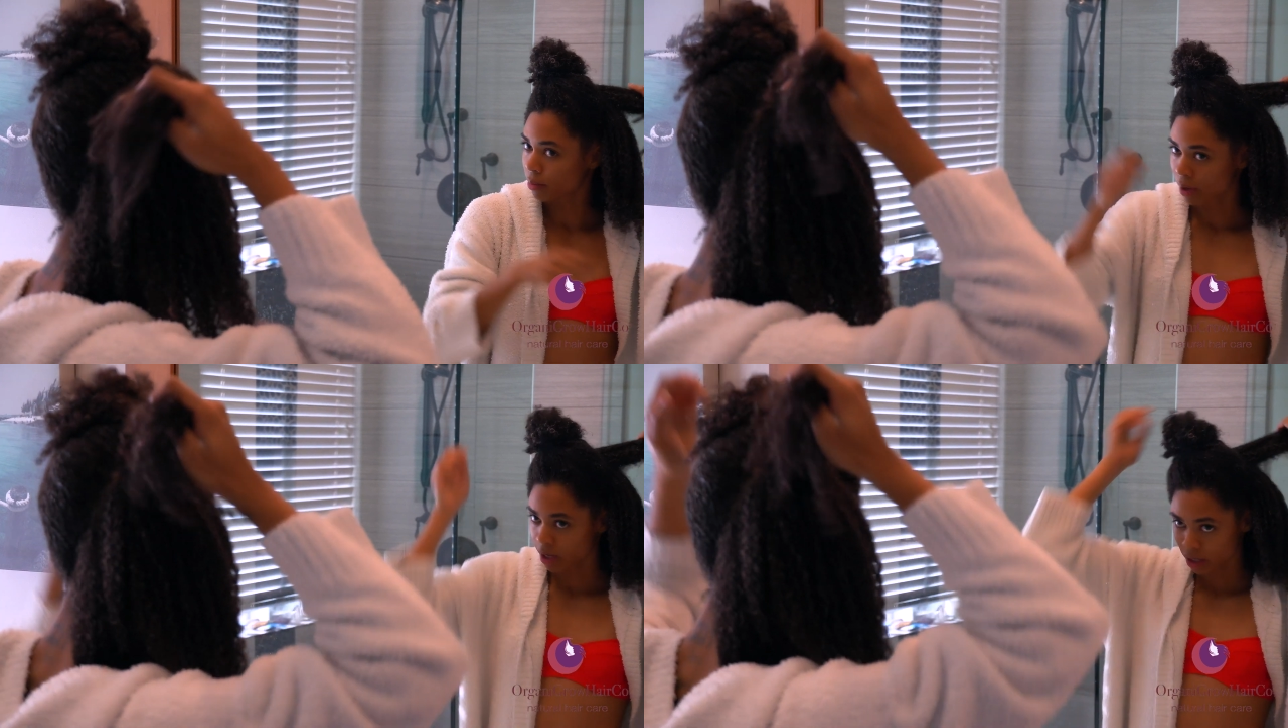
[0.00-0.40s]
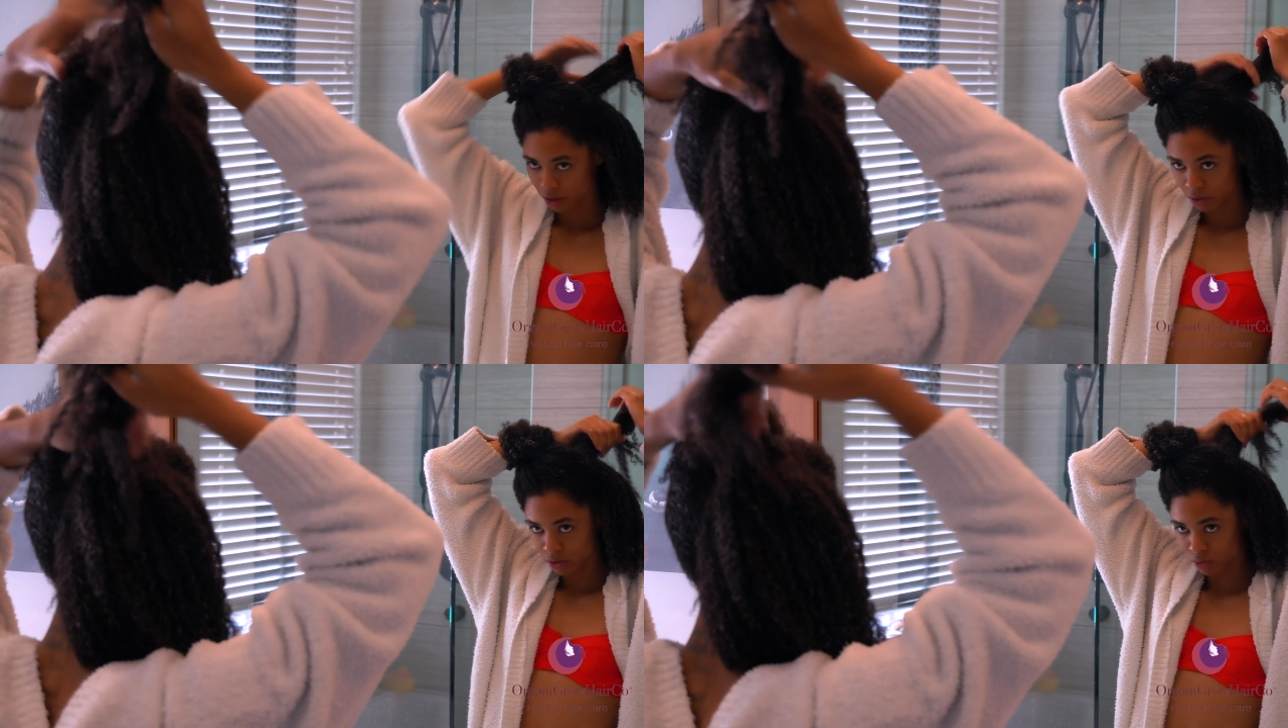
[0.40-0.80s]
my
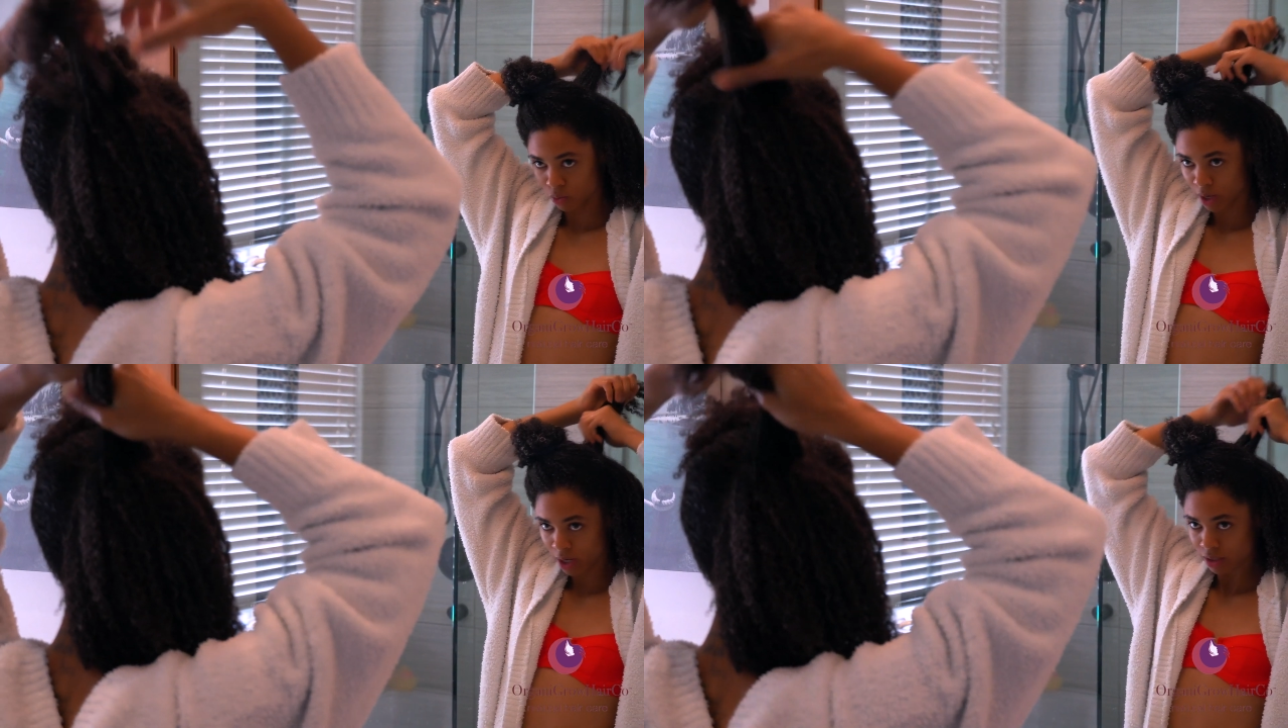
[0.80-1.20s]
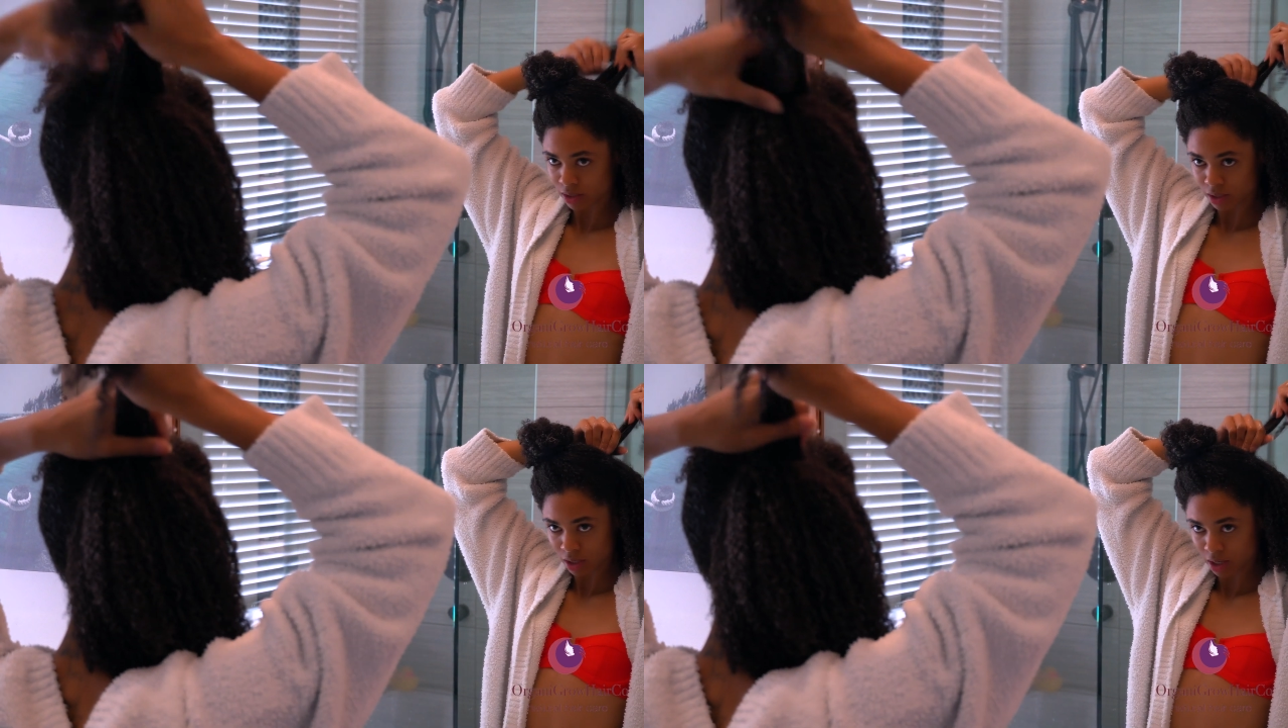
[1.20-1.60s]
hair is wet
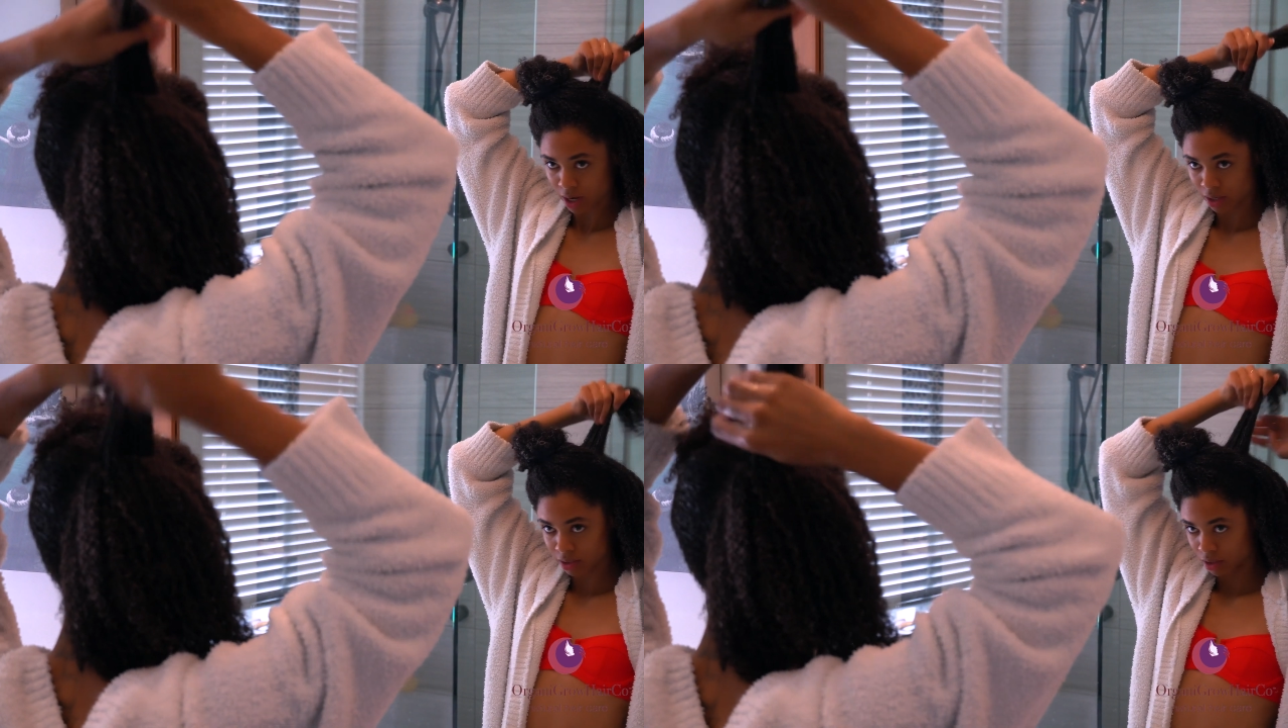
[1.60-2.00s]
and has